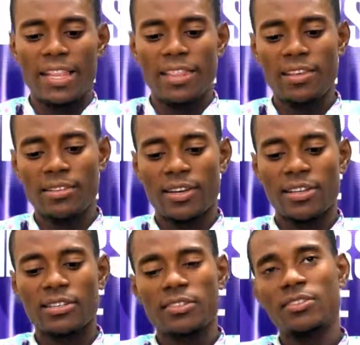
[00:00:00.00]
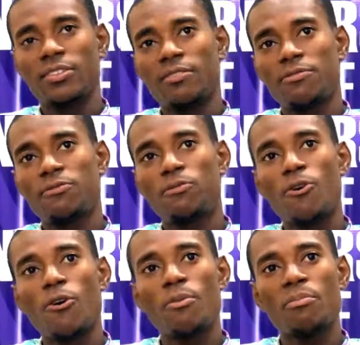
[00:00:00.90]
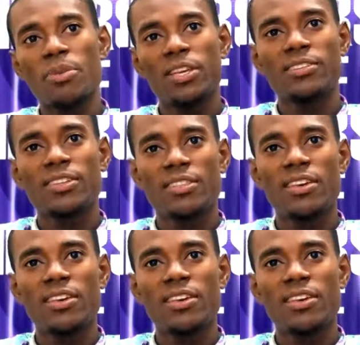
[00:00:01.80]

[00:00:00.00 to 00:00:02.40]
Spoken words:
these are four basic